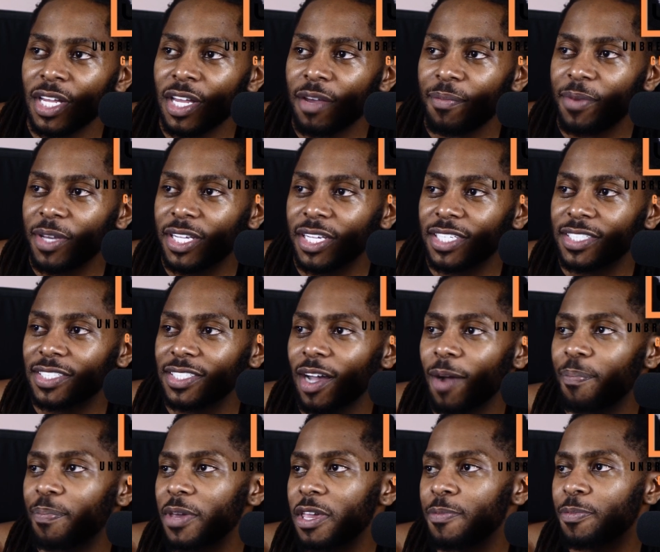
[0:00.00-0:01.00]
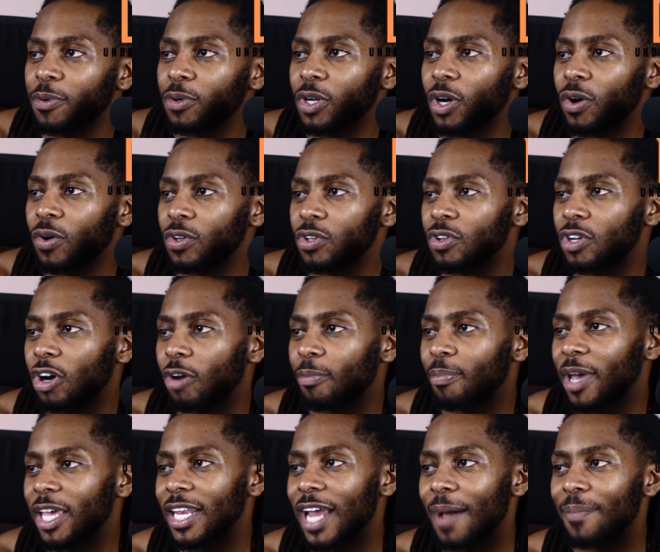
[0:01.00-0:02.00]
because some people don't,
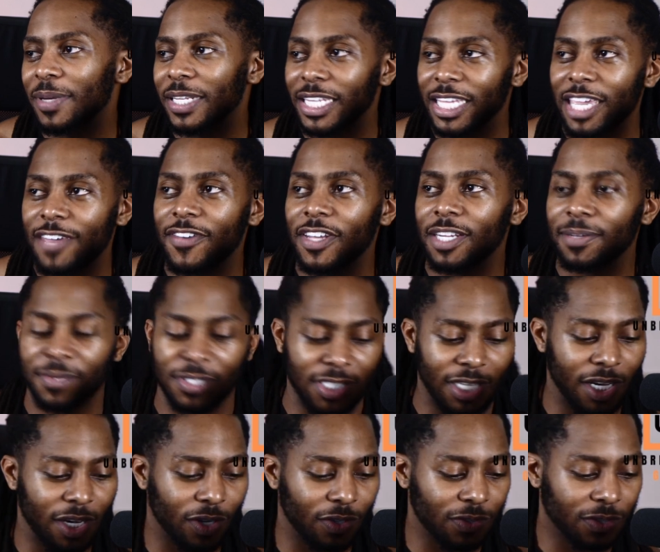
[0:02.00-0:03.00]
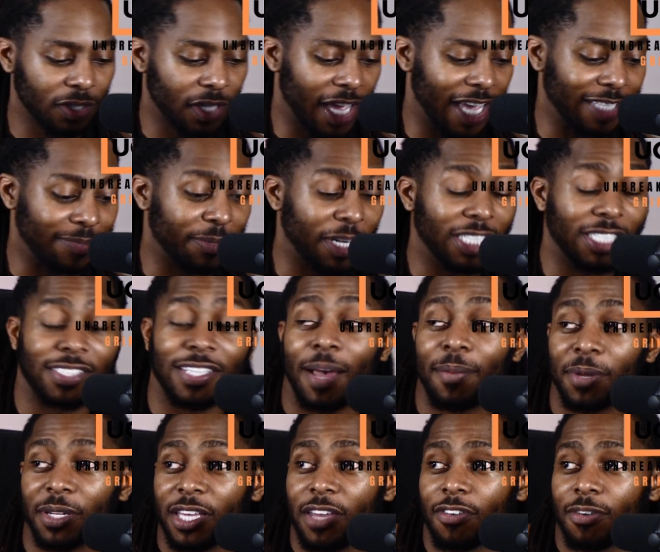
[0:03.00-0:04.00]
may not believe in themselves as much as I
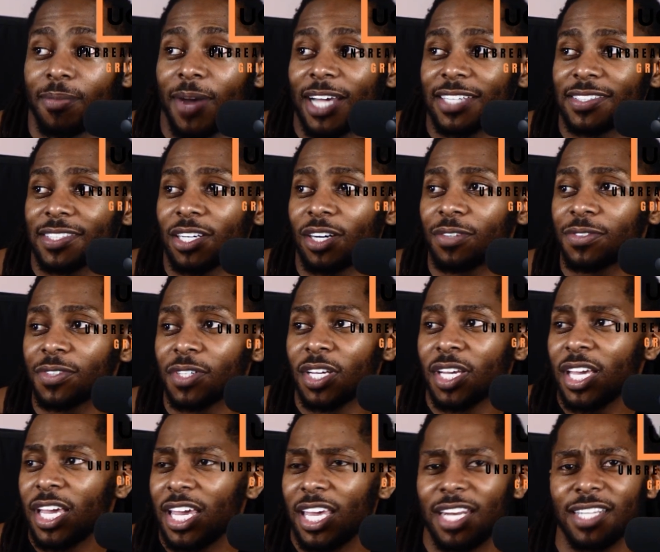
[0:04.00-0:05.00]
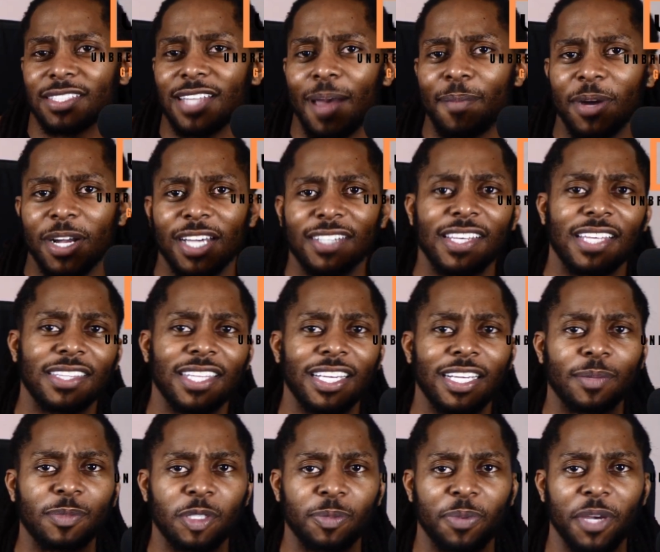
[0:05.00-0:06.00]
believe in myself. And it's not because I think
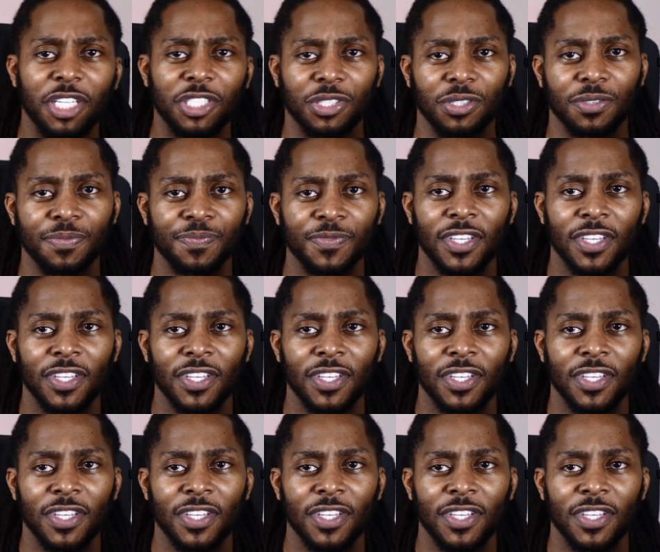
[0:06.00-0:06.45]
I'm special.